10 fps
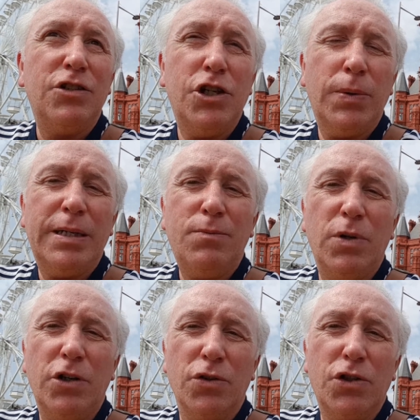doing,
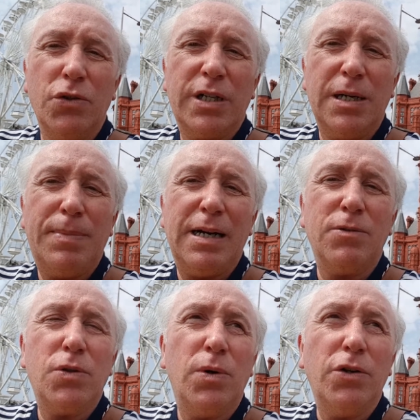what you're talking
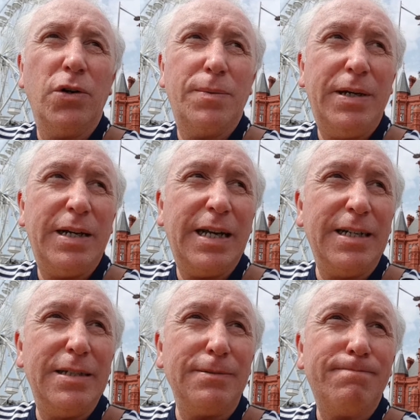about, what you're
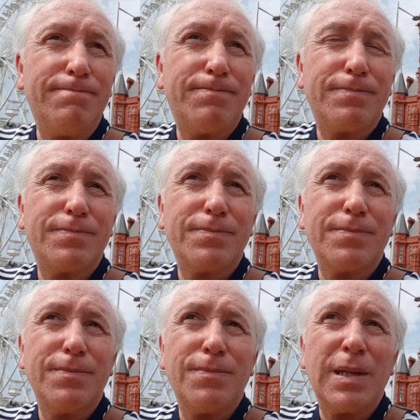communicating.
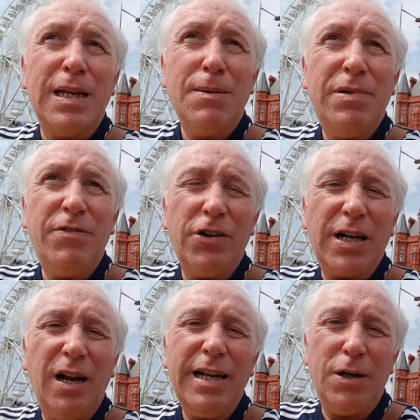Be very
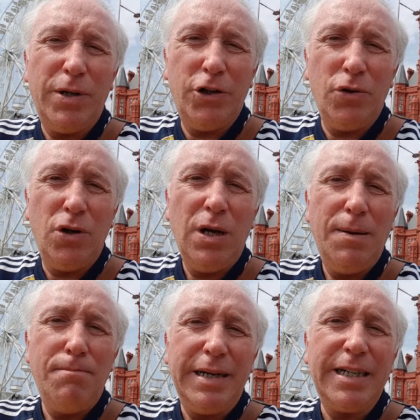clear when you're
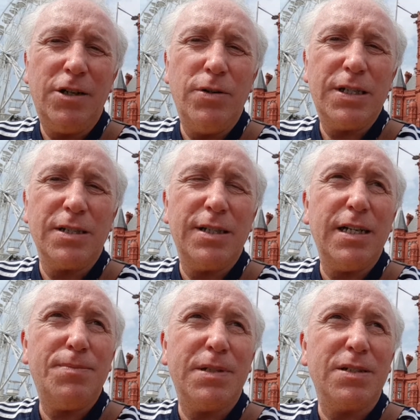making a risk
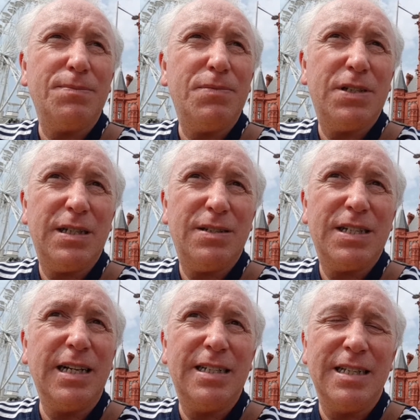assessment,
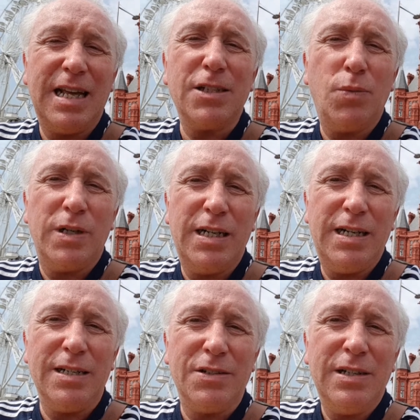stated that's what it
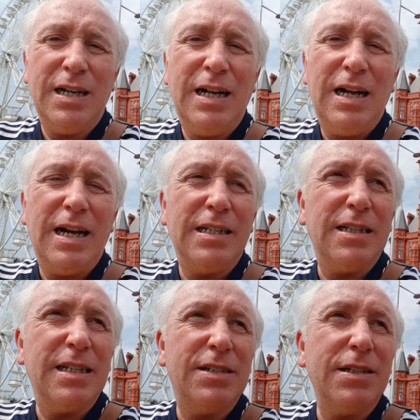is, and
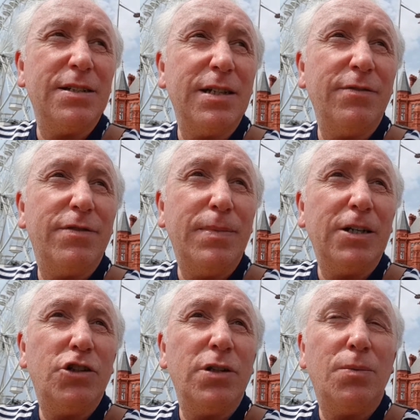that this is the
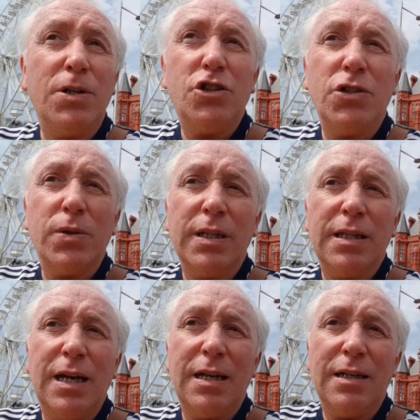information on which you can
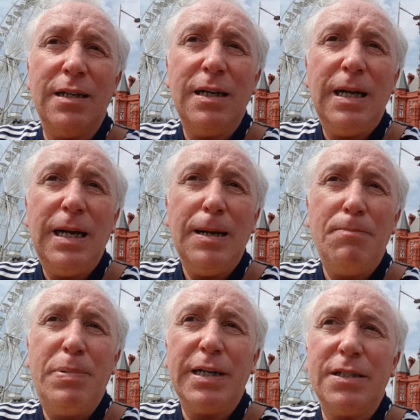then
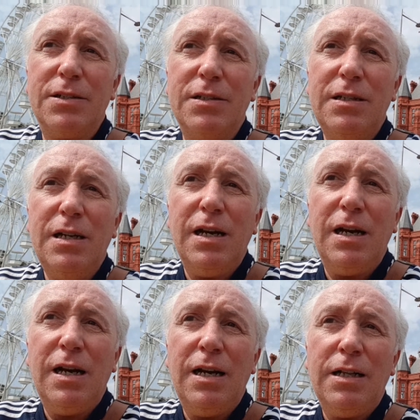base
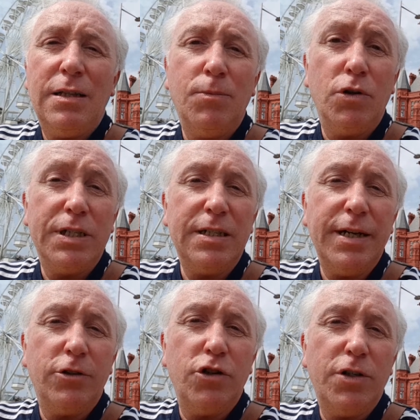the more
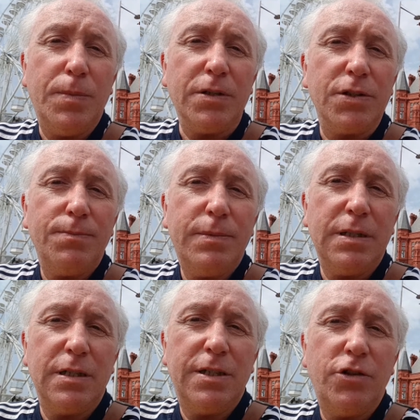detailed judgments, the
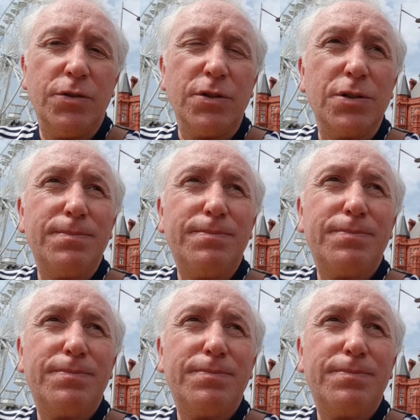decisions.